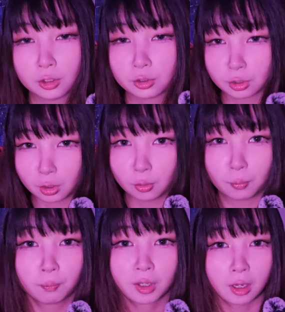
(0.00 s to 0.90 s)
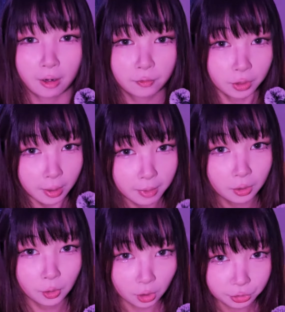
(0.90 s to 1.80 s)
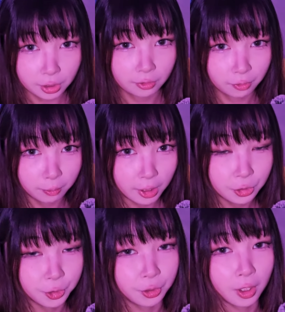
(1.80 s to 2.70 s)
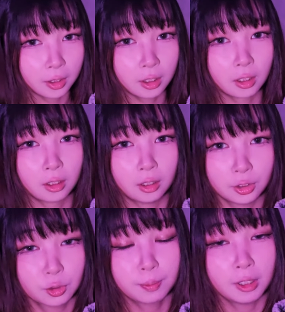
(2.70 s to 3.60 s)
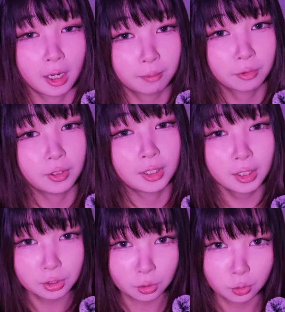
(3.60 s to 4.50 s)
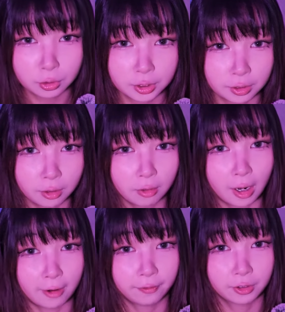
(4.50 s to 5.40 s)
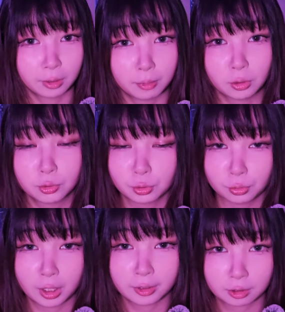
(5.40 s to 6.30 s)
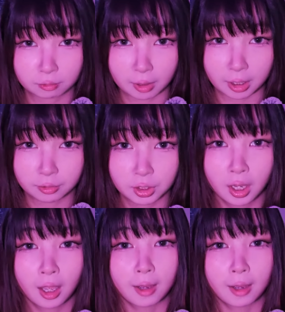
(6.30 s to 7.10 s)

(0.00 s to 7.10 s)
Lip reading: So after coming across the information that the Laserspeed M3 doesn't hold 0 after about 2,000 rounds,